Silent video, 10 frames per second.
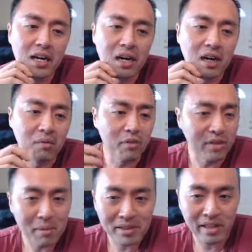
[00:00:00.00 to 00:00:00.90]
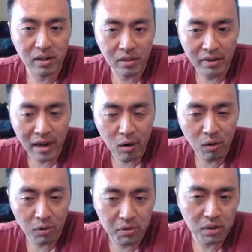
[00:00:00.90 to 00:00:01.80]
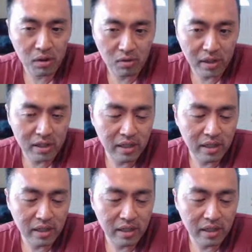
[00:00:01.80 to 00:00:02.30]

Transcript: So that might take another hour or so, right?